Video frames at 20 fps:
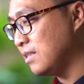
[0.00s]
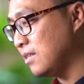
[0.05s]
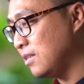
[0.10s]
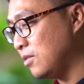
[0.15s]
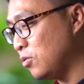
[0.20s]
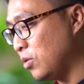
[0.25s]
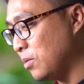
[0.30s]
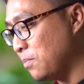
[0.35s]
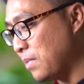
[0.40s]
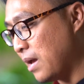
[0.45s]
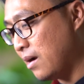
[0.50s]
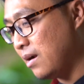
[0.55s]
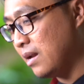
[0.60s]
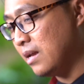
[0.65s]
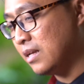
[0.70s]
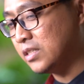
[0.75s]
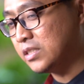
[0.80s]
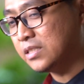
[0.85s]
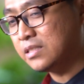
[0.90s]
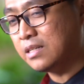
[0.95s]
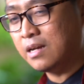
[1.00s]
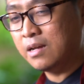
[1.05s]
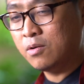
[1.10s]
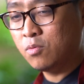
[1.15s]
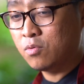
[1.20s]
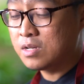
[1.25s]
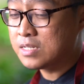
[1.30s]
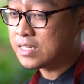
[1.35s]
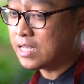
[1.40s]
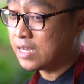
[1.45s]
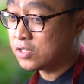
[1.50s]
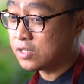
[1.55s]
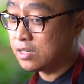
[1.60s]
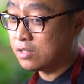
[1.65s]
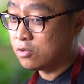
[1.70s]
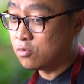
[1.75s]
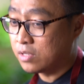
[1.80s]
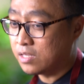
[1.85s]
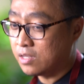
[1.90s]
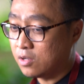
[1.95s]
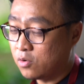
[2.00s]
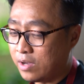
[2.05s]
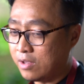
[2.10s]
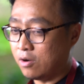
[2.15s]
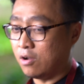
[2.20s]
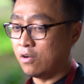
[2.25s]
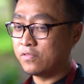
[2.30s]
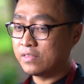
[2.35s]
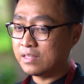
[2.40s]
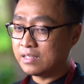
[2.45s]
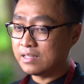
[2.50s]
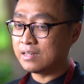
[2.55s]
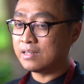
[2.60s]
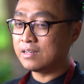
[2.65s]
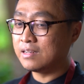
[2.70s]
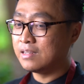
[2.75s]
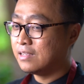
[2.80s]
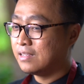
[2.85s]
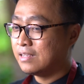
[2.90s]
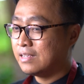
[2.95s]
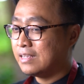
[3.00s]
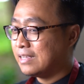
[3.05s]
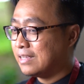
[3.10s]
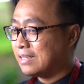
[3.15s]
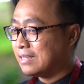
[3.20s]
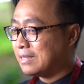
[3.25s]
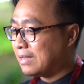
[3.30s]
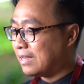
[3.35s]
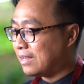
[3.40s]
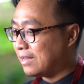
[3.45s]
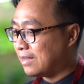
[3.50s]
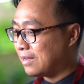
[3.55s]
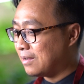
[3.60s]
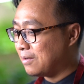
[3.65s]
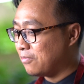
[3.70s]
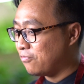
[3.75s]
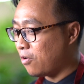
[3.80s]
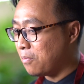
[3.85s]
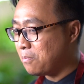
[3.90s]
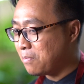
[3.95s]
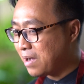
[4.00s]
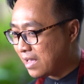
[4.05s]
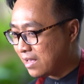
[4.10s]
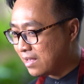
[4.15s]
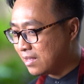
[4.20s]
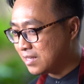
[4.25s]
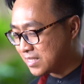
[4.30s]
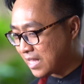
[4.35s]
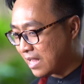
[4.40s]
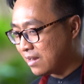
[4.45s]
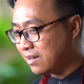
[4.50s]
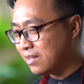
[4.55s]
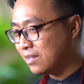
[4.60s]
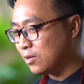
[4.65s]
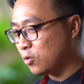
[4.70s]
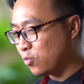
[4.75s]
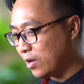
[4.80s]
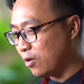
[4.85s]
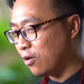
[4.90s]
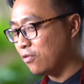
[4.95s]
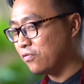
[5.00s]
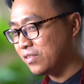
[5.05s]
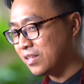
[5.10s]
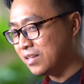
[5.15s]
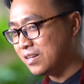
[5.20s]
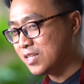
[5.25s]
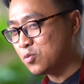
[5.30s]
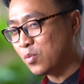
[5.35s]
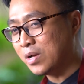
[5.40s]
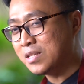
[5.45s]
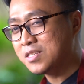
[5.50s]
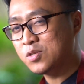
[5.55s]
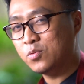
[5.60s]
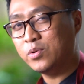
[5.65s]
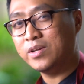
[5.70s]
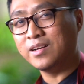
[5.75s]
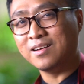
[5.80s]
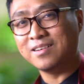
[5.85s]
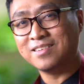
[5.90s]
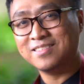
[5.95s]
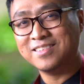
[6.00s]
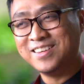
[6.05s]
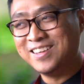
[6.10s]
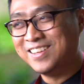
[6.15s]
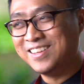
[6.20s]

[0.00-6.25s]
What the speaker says: into the marriage, I was actually cooking quite often. For my standard, quite often is once a week.